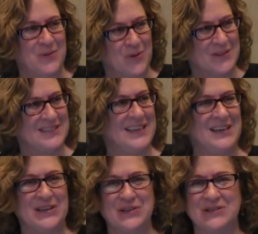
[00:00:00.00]
we're
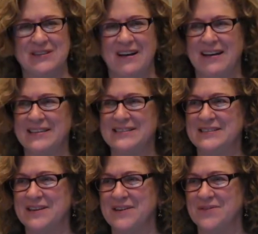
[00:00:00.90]
seeing little signs
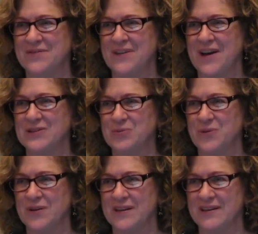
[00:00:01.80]
of God's
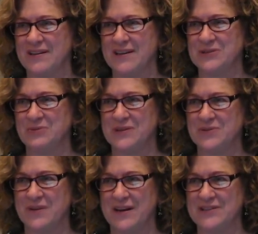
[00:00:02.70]
work and God's
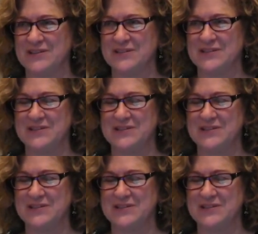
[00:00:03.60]
resurrection.